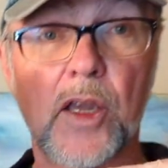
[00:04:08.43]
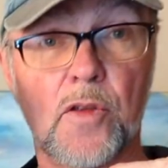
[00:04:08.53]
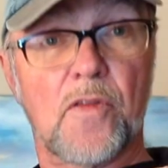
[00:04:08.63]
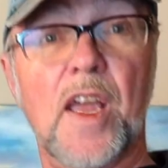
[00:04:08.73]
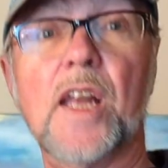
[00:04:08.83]

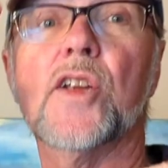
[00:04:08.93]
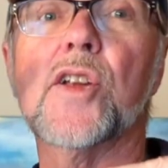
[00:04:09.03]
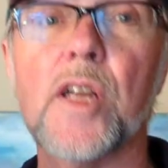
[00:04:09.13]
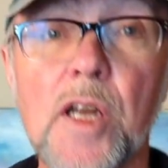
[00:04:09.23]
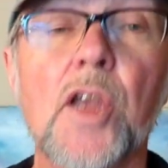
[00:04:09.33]
you
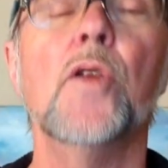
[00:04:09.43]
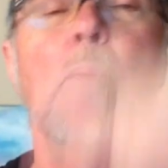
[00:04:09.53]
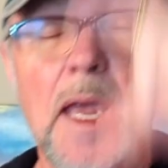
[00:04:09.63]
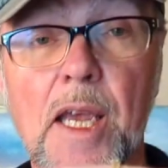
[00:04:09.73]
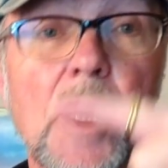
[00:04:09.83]
vanish it, you
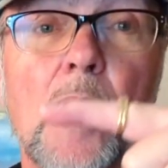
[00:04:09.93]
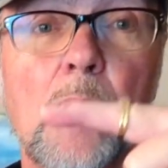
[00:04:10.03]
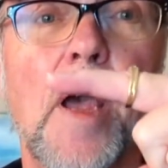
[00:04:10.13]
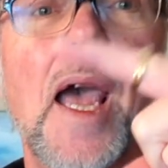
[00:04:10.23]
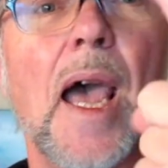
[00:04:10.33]
make it
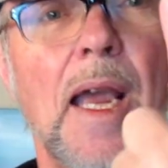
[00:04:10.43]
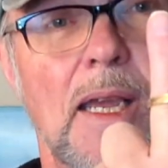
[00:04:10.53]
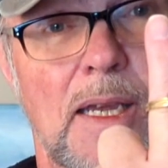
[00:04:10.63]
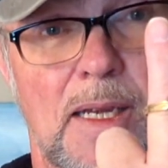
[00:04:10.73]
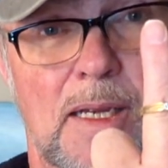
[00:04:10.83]
come back.